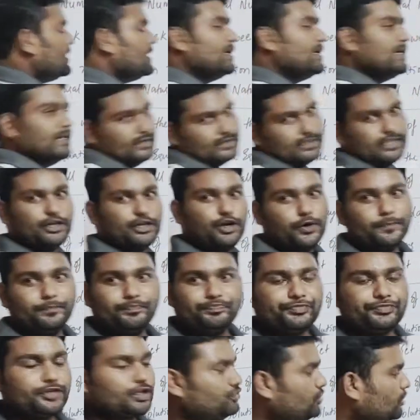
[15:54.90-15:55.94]
0.
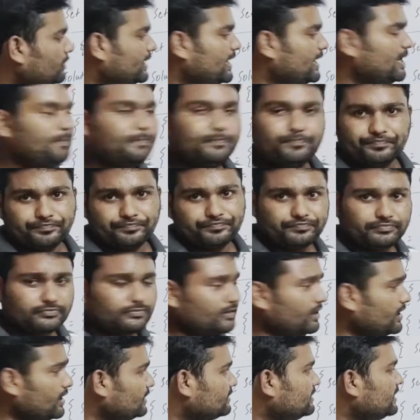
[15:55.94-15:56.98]
So keep
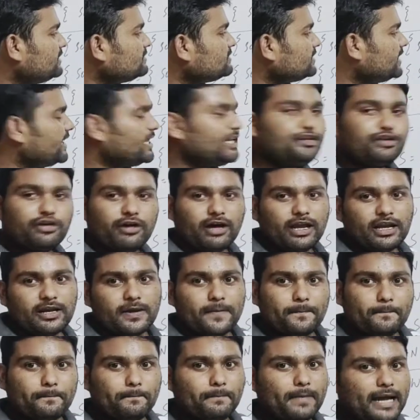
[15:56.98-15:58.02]
this in your
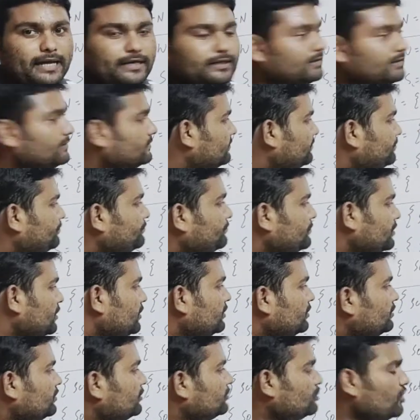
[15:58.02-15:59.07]
mind.
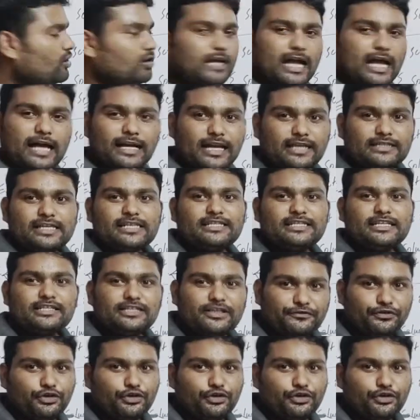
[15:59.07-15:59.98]
So congratulations if you